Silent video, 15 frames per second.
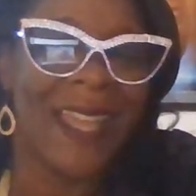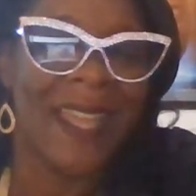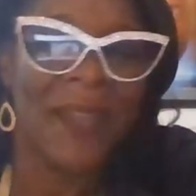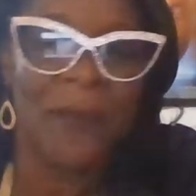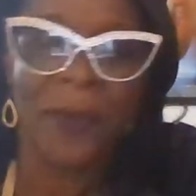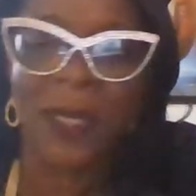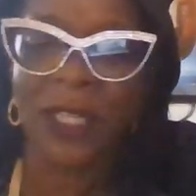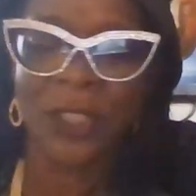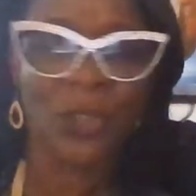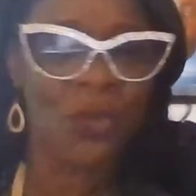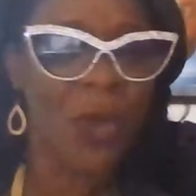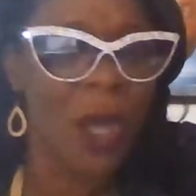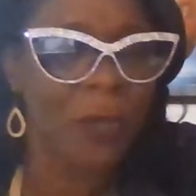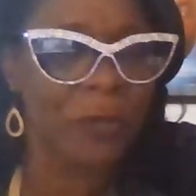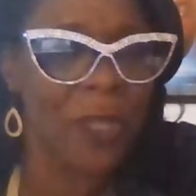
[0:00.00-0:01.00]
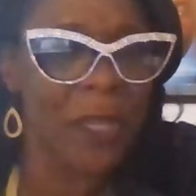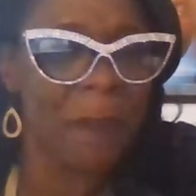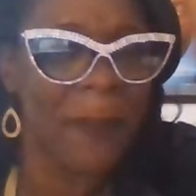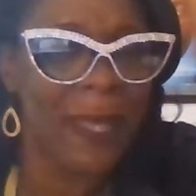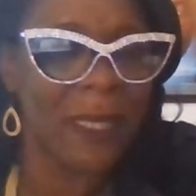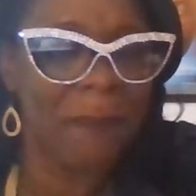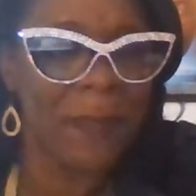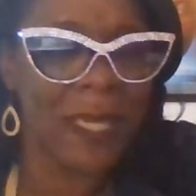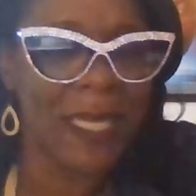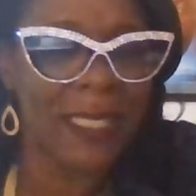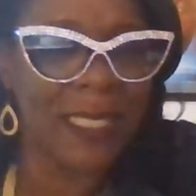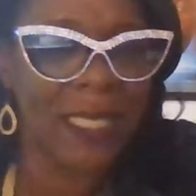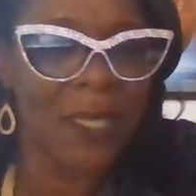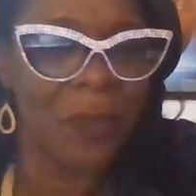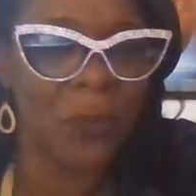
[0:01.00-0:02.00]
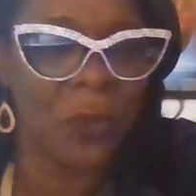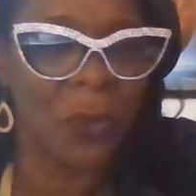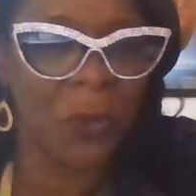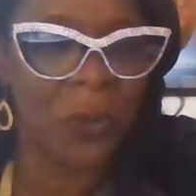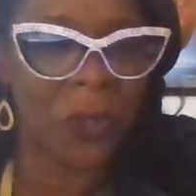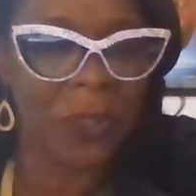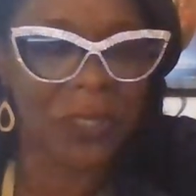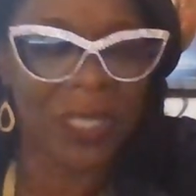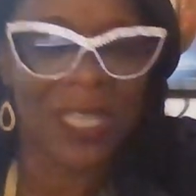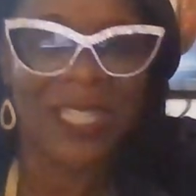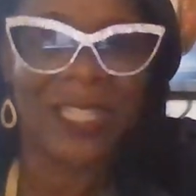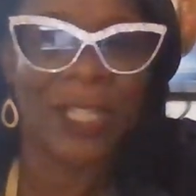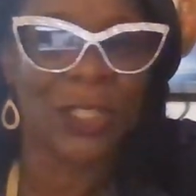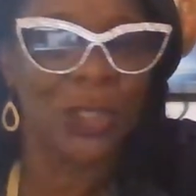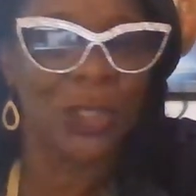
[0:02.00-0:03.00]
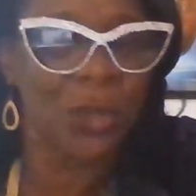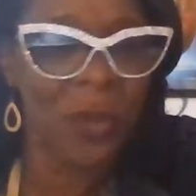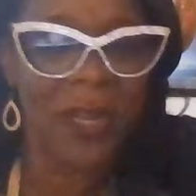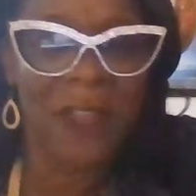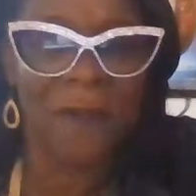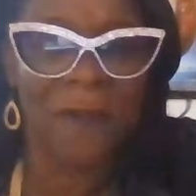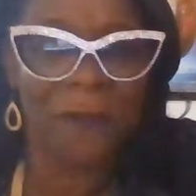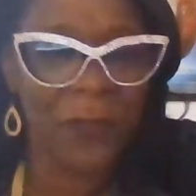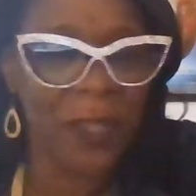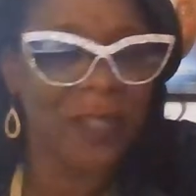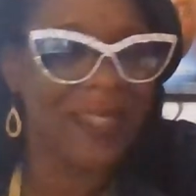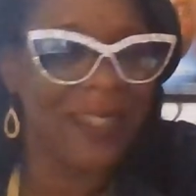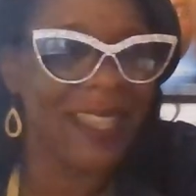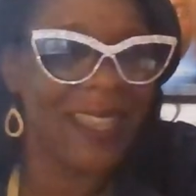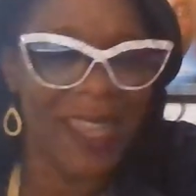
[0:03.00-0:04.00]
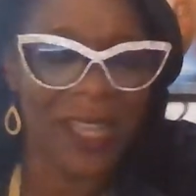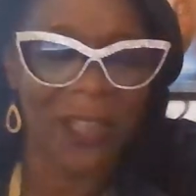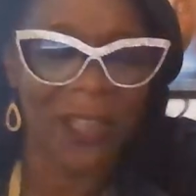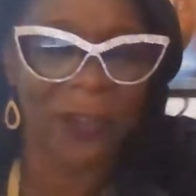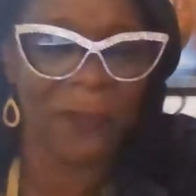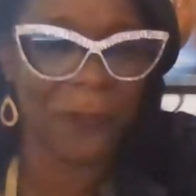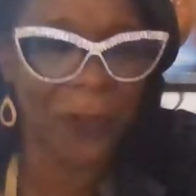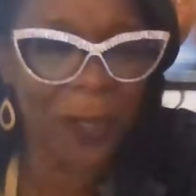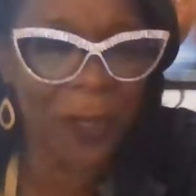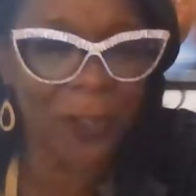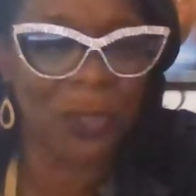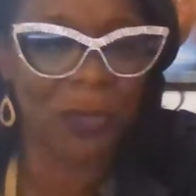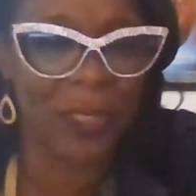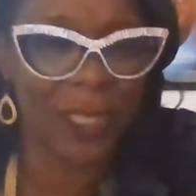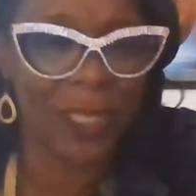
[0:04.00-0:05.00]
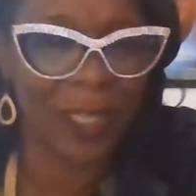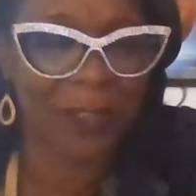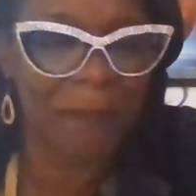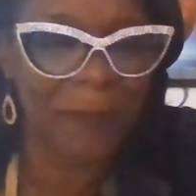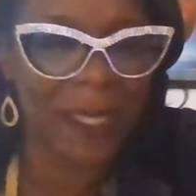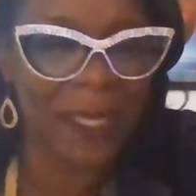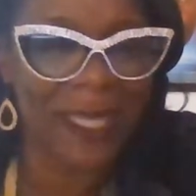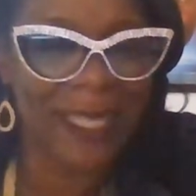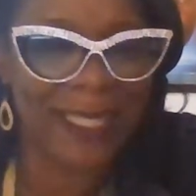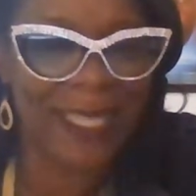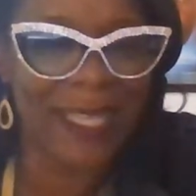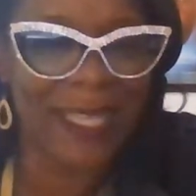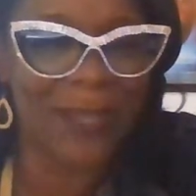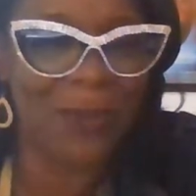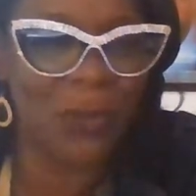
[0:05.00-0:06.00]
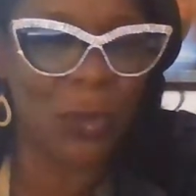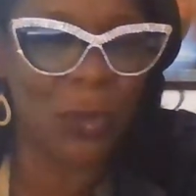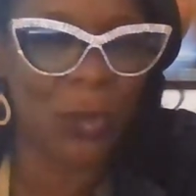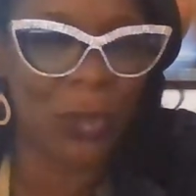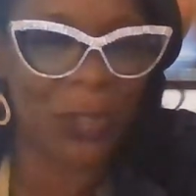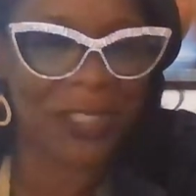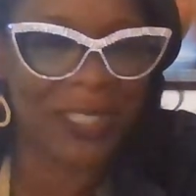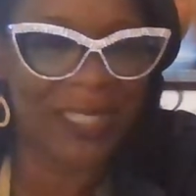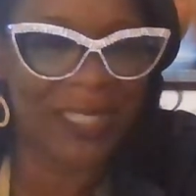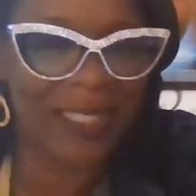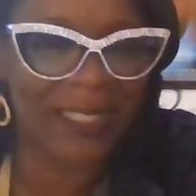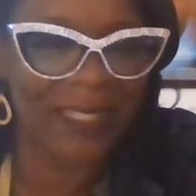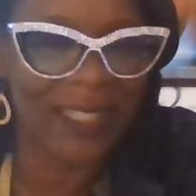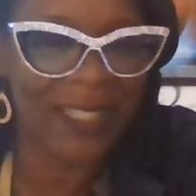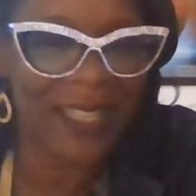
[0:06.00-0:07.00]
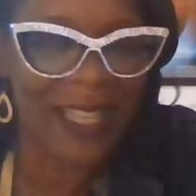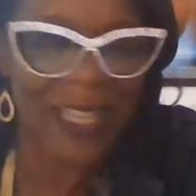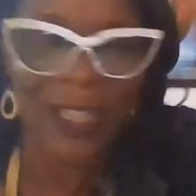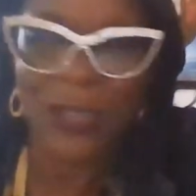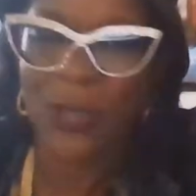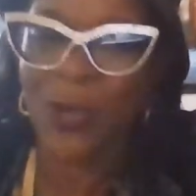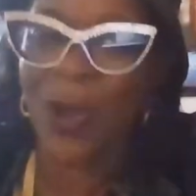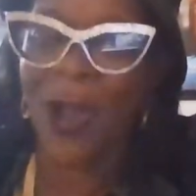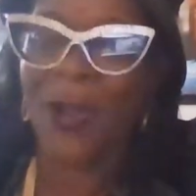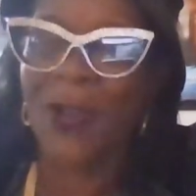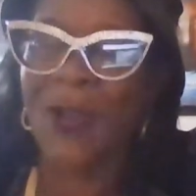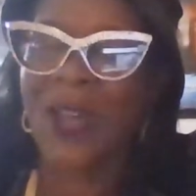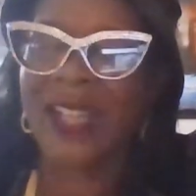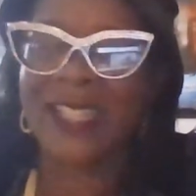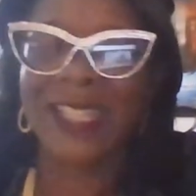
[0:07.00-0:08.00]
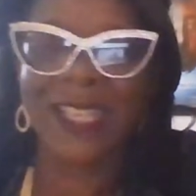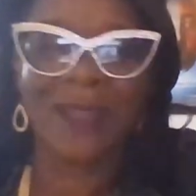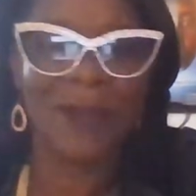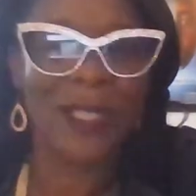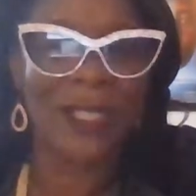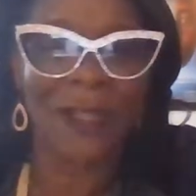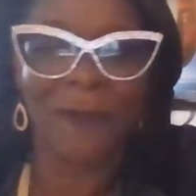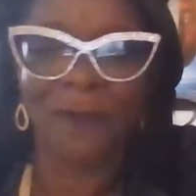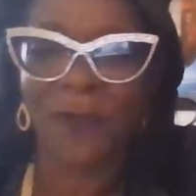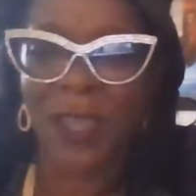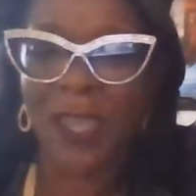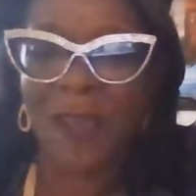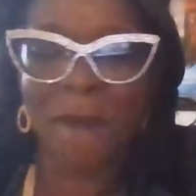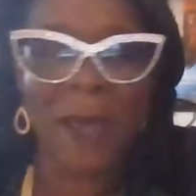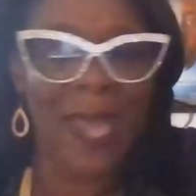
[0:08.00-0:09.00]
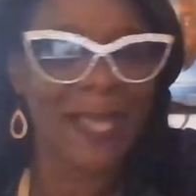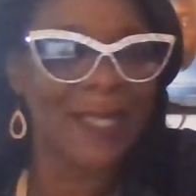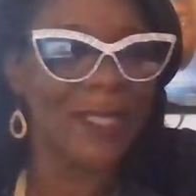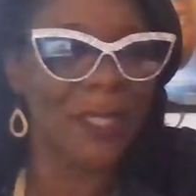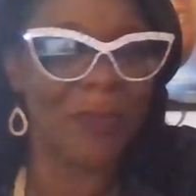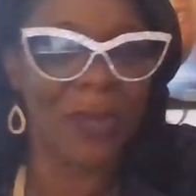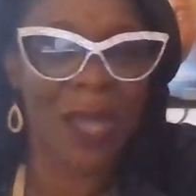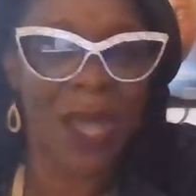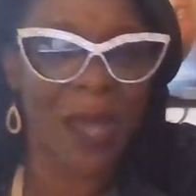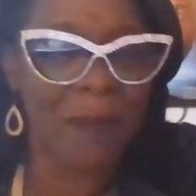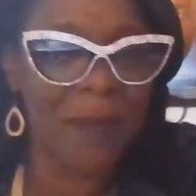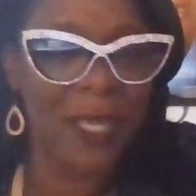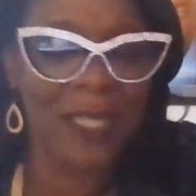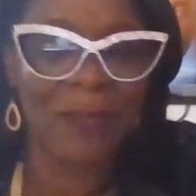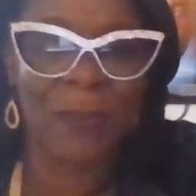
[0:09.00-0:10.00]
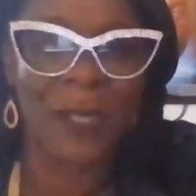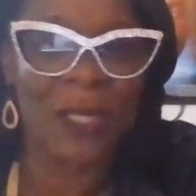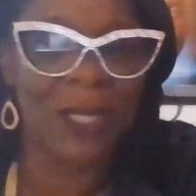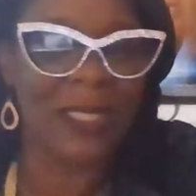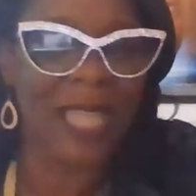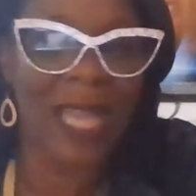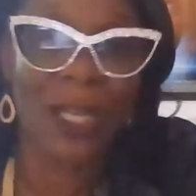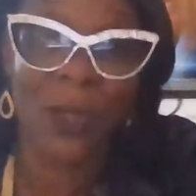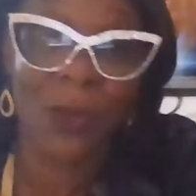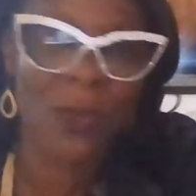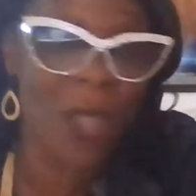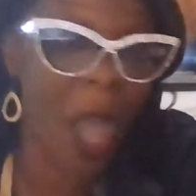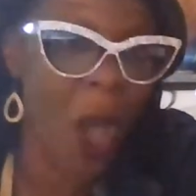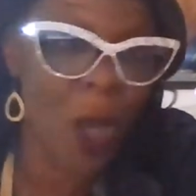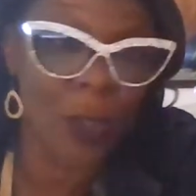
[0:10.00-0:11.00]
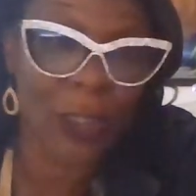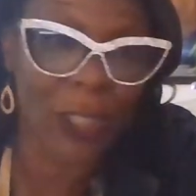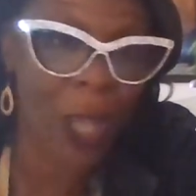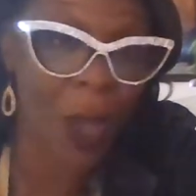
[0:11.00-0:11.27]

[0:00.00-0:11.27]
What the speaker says: what did you all think about the BET Awards, the 25th anniversary of the BET Awards? You all going to have to give me some feedback and some comments, because I know y'all saw